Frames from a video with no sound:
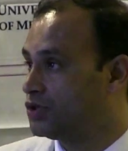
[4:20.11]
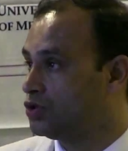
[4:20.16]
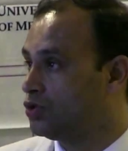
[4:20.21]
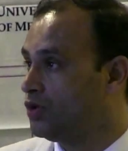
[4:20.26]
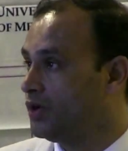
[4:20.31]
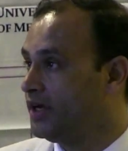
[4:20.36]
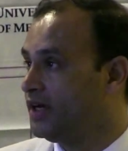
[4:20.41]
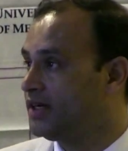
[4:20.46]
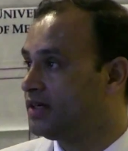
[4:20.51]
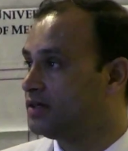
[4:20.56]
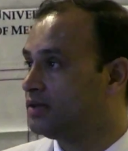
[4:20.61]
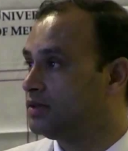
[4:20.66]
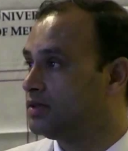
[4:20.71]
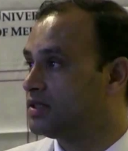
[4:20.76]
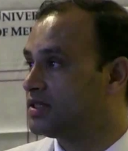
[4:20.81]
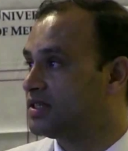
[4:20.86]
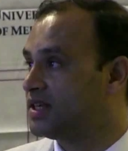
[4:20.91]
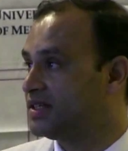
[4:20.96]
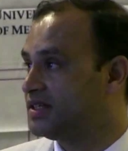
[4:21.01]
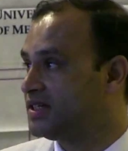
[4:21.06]
So, it
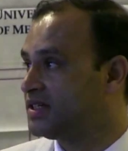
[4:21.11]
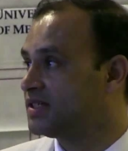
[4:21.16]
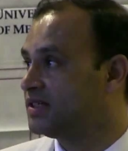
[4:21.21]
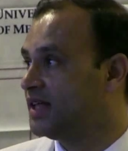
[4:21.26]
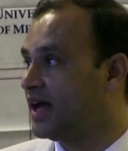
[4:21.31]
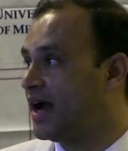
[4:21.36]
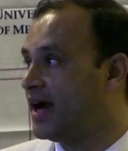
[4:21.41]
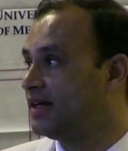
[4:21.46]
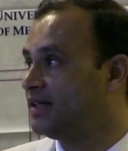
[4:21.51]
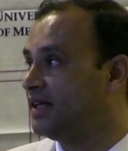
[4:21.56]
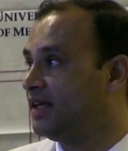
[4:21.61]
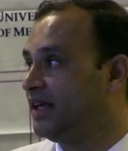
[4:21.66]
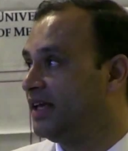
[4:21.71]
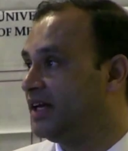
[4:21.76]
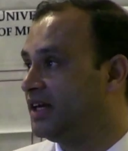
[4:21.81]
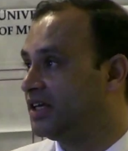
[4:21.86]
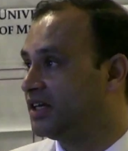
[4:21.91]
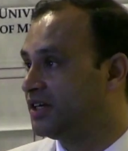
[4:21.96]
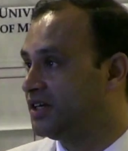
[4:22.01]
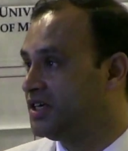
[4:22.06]
suggests that the
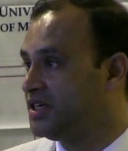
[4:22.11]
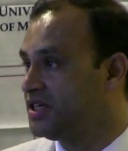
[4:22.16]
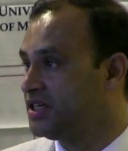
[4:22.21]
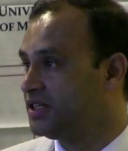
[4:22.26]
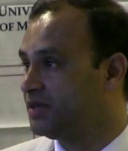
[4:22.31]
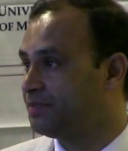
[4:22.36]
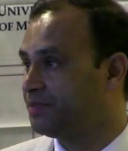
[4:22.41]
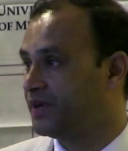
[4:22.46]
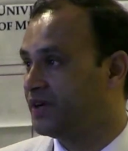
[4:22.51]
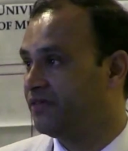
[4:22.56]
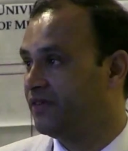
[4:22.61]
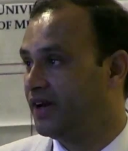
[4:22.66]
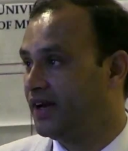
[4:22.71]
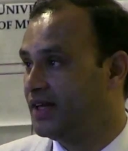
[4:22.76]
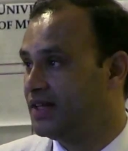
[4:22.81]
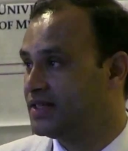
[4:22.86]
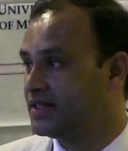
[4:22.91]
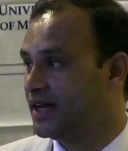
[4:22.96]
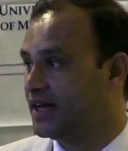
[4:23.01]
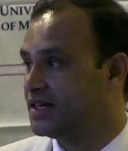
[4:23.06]
increased
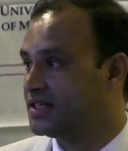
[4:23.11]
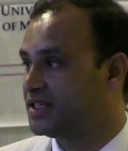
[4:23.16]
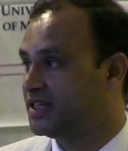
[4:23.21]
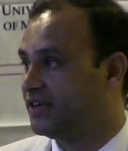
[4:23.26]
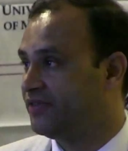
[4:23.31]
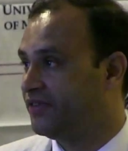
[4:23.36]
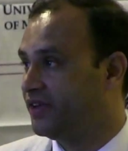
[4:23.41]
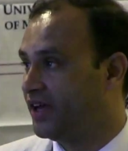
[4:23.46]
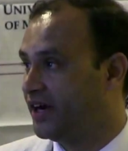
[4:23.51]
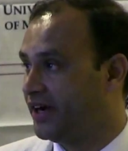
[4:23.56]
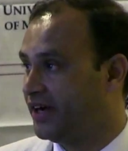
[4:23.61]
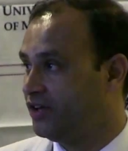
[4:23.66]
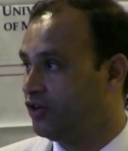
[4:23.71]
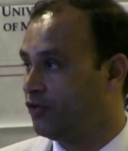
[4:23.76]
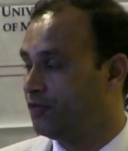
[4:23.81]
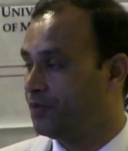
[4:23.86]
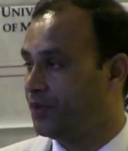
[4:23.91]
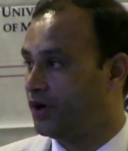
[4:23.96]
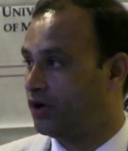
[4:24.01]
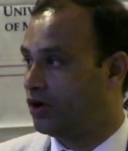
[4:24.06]
prevalence and severity
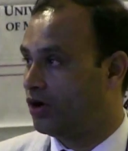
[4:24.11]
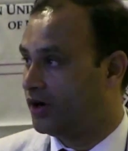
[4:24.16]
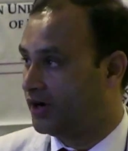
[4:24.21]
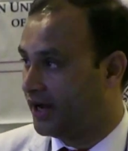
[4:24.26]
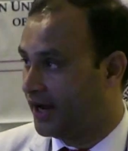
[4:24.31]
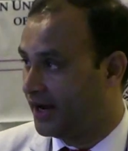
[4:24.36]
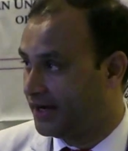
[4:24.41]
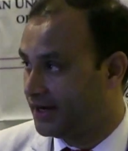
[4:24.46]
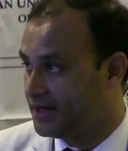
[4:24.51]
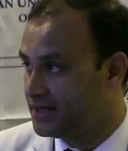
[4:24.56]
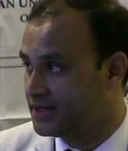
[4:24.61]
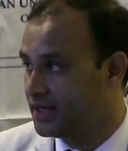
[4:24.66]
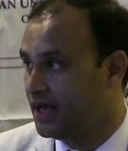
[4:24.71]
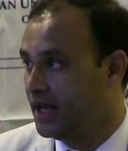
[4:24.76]
of periodontitis